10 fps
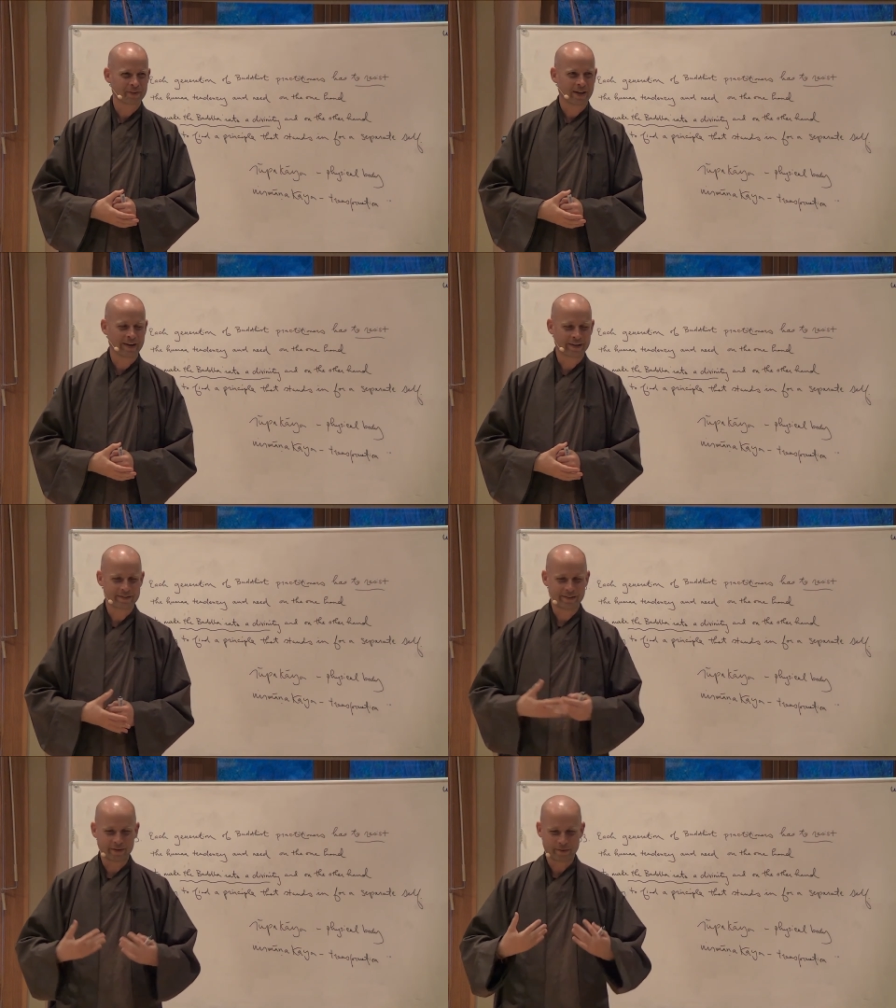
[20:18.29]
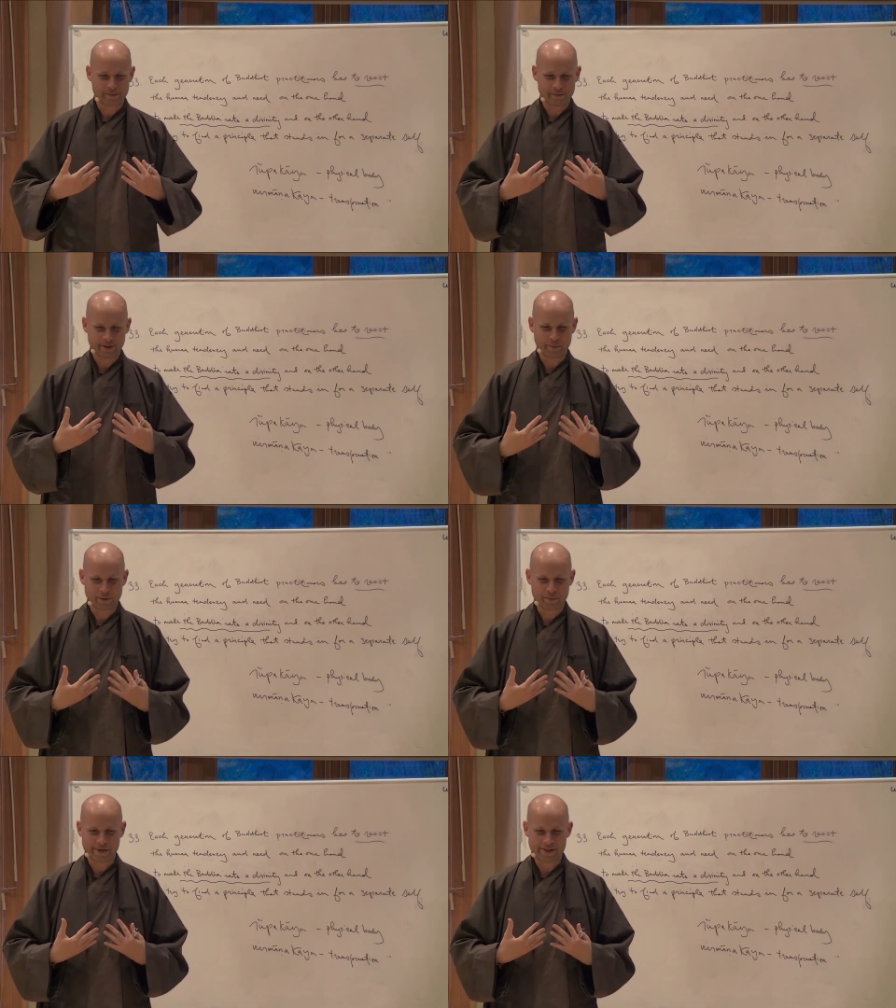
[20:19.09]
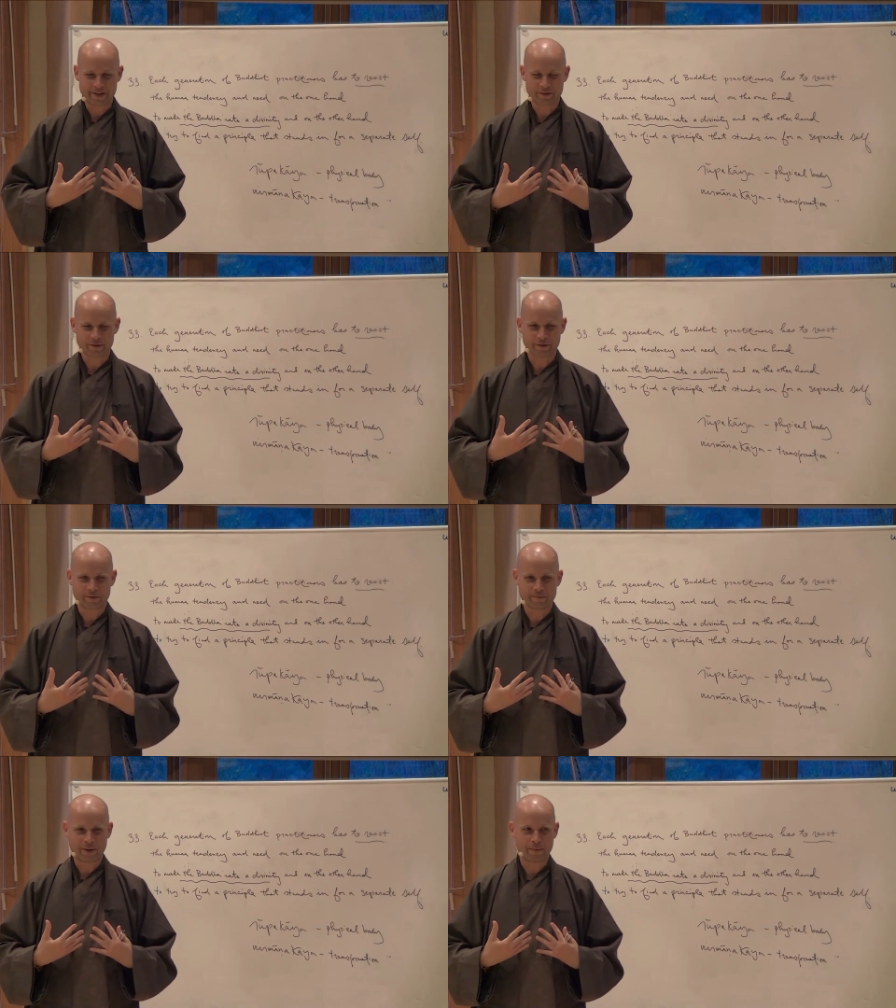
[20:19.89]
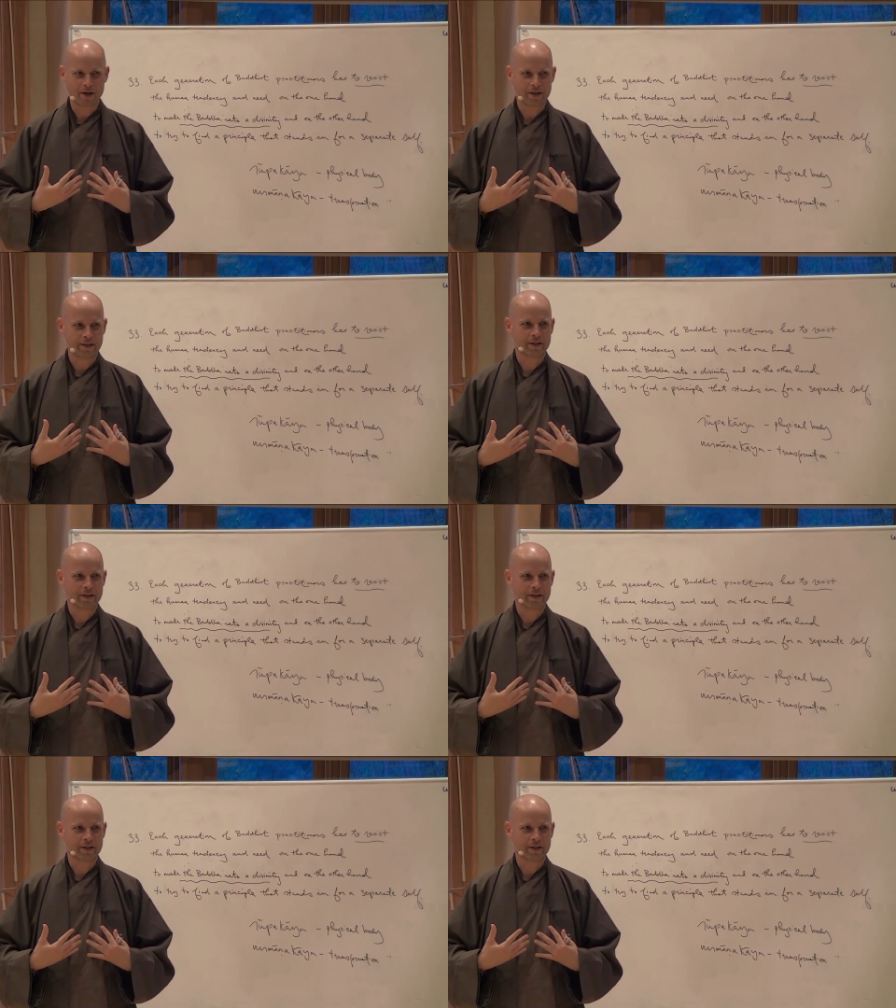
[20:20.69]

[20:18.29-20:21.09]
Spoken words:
And I see the impermanent nature of my body,